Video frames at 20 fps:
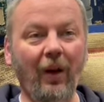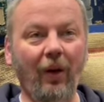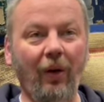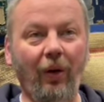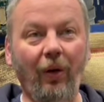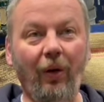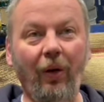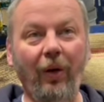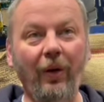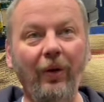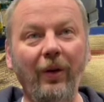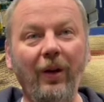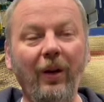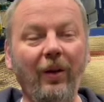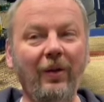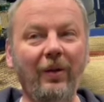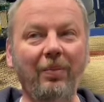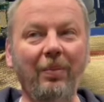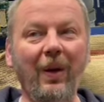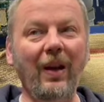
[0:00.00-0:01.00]
Or who
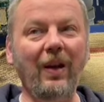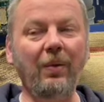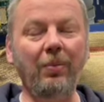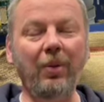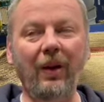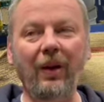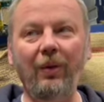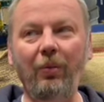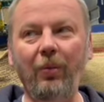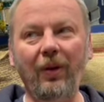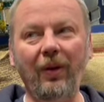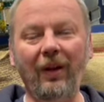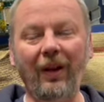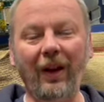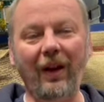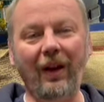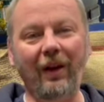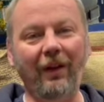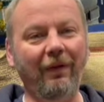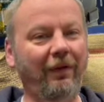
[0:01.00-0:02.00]
knows, maybe we'll
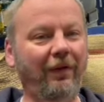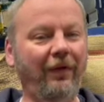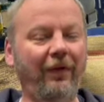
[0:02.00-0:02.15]
have